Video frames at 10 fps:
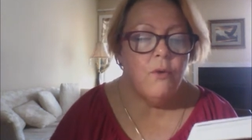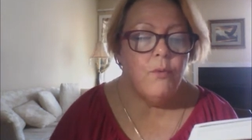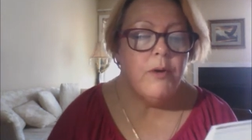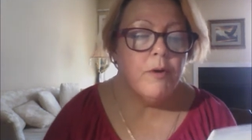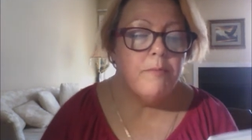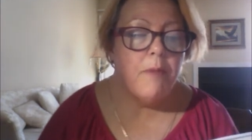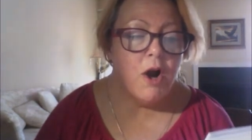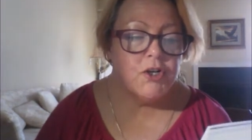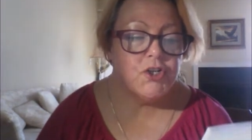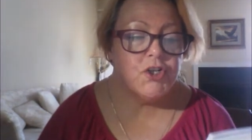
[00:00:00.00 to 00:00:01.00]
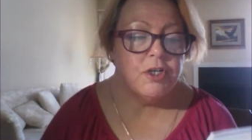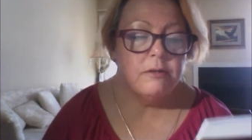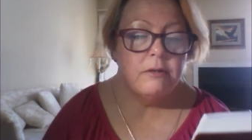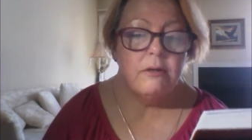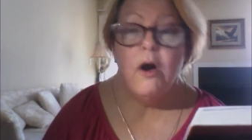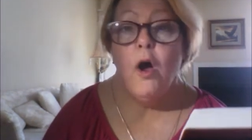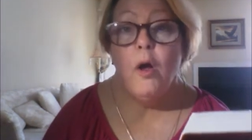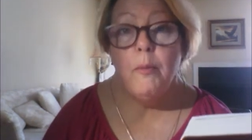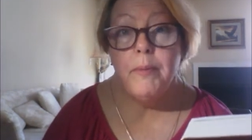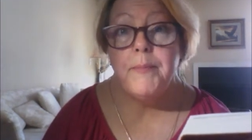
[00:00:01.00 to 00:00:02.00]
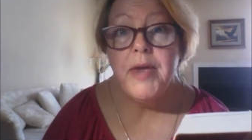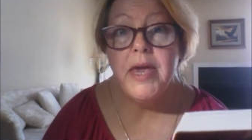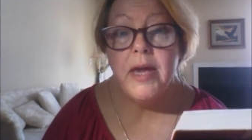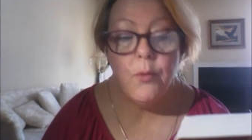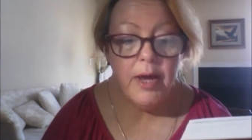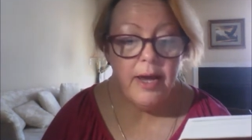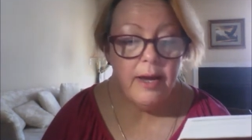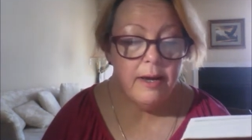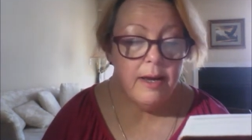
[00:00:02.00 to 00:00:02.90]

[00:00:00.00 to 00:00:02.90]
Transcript: we were marched, all but Pickwick,